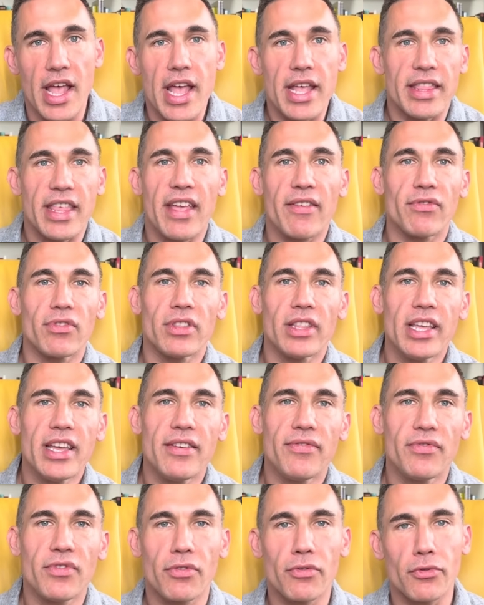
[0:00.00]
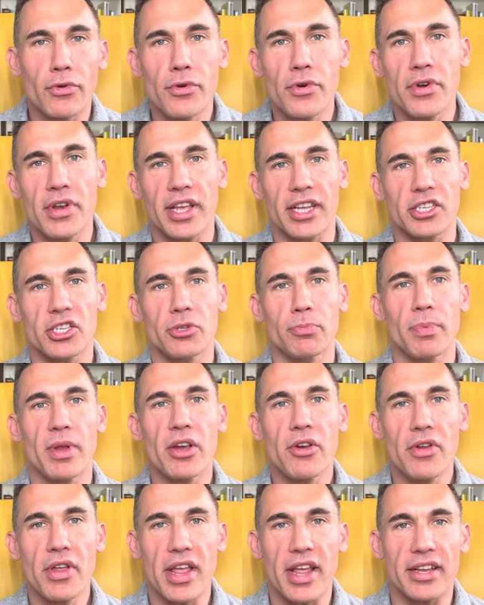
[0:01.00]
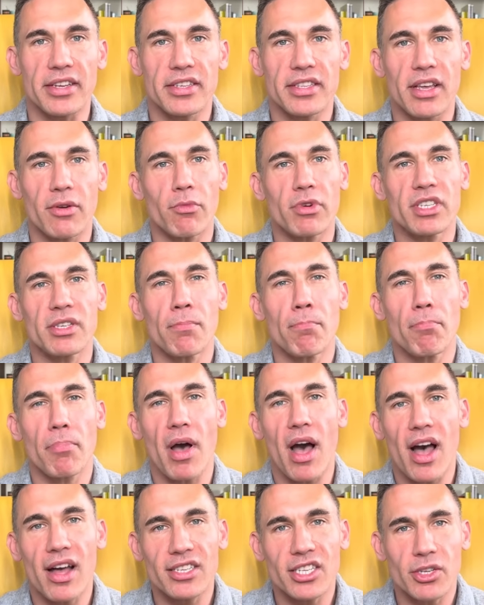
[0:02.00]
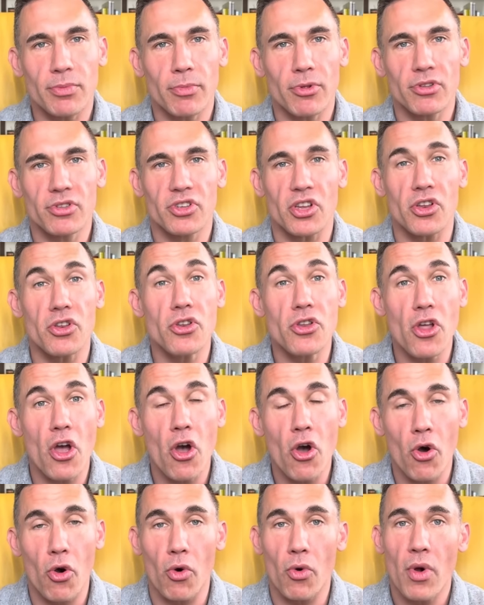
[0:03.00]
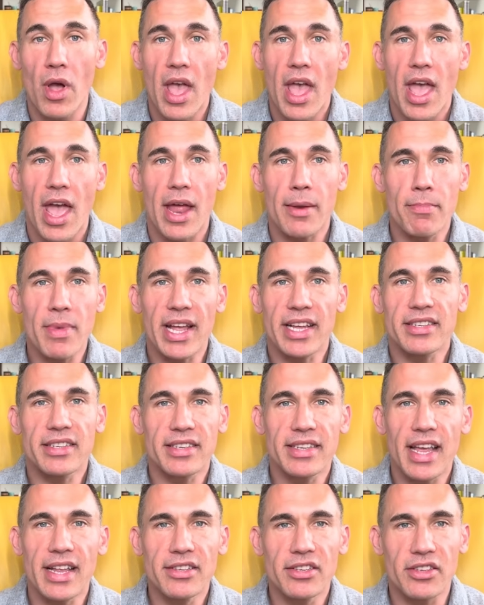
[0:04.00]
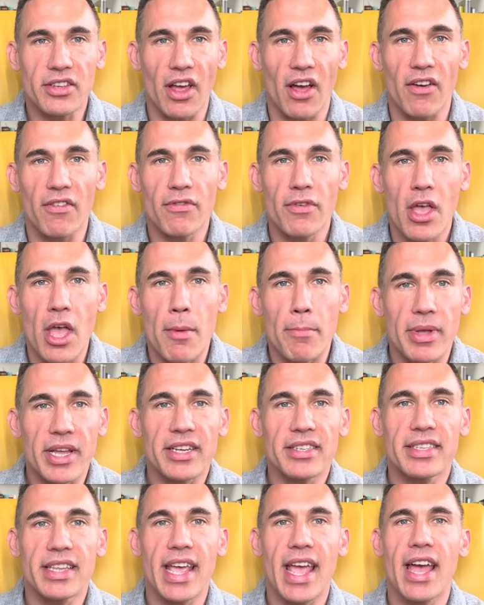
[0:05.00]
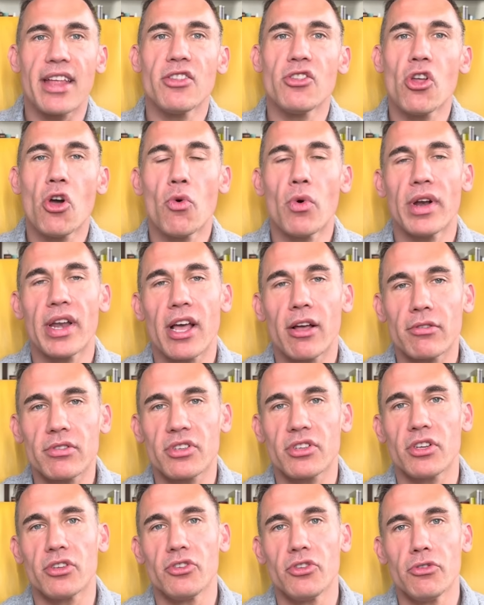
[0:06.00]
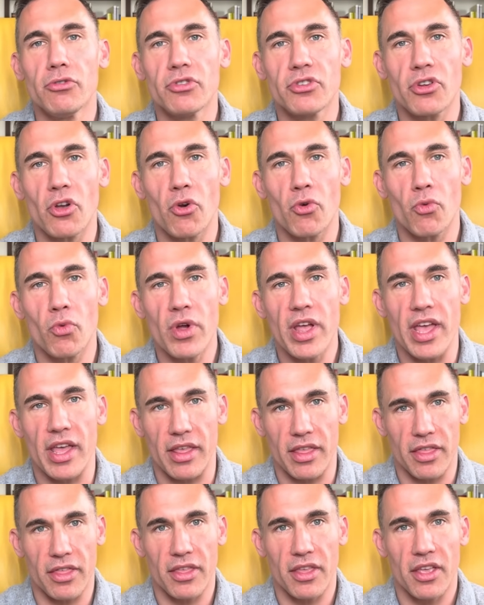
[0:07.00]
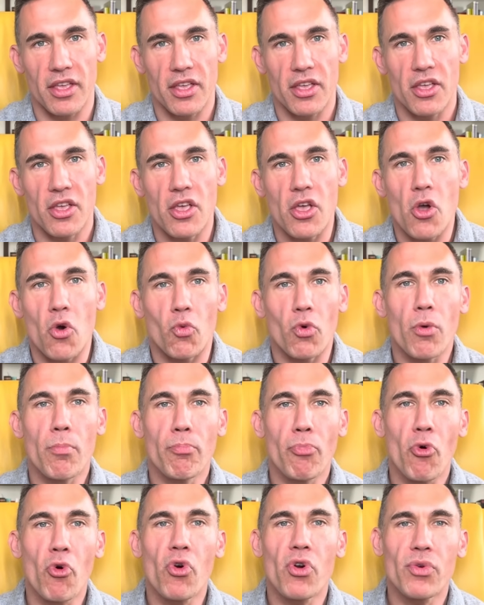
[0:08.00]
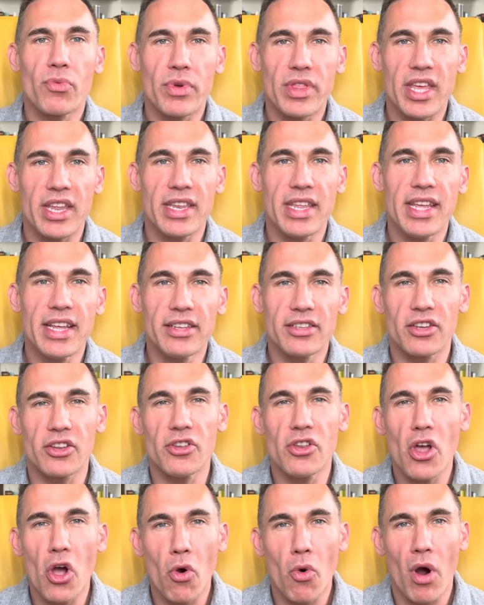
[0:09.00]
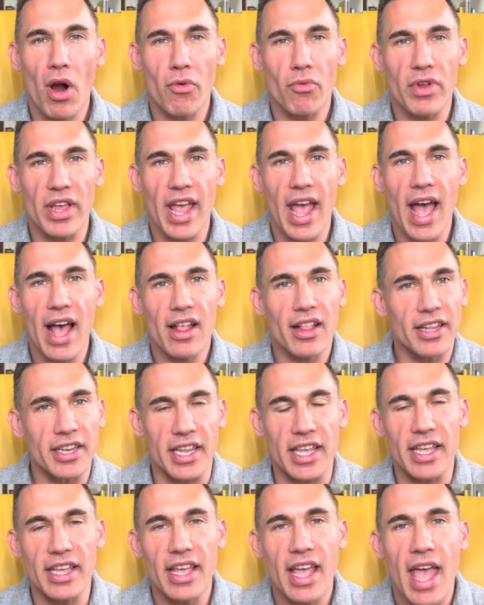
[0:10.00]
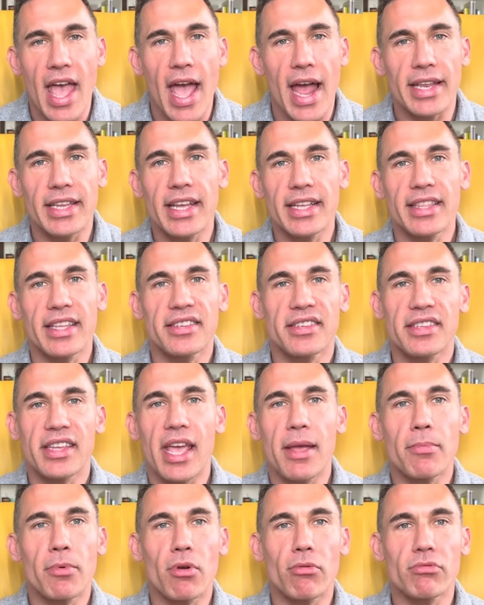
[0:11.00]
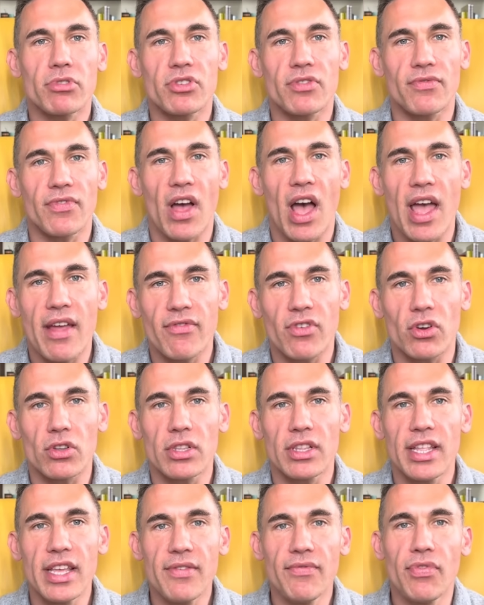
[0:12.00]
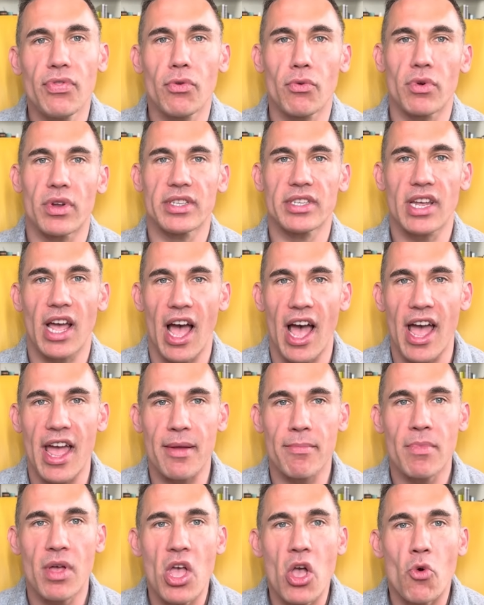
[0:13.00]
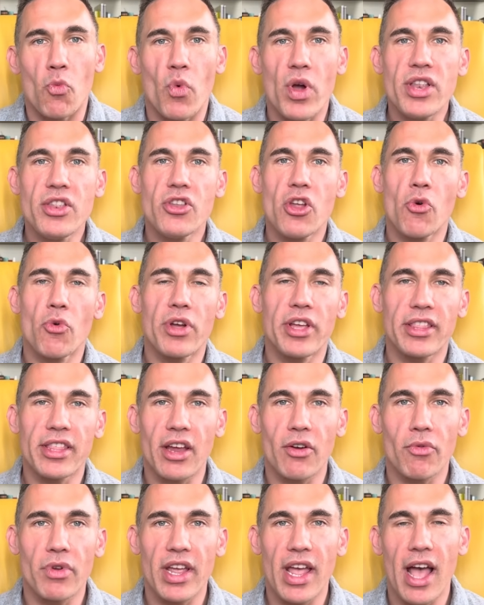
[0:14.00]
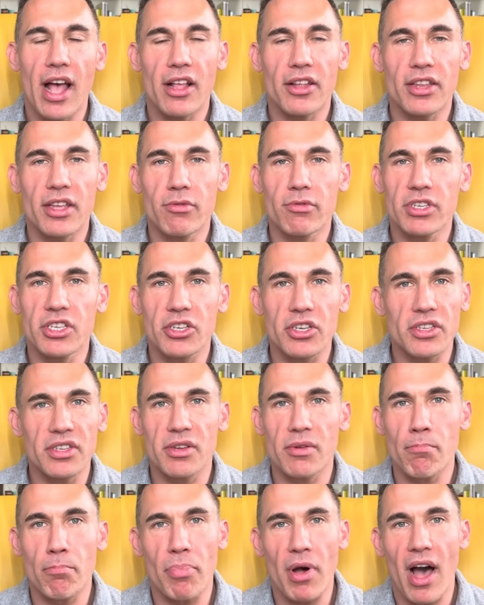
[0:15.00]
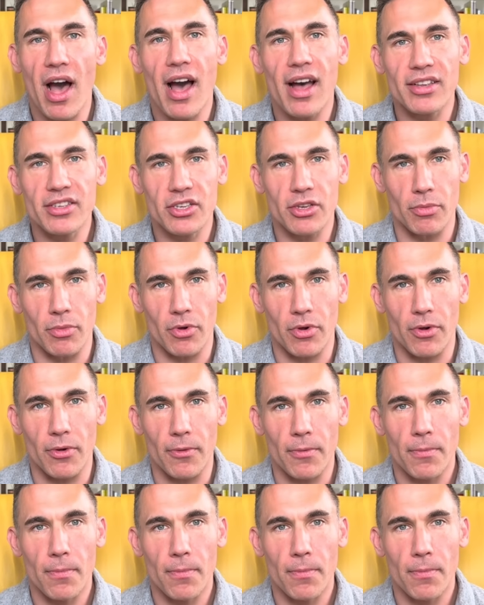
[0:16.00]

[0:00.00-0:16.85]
They've lived through an experience that was impossible to know and make sense of because they had no one else to do so with. We're born with a need to know our reality, and yet the scapegoat survivor lived through a time when knowing their reality was just impossible.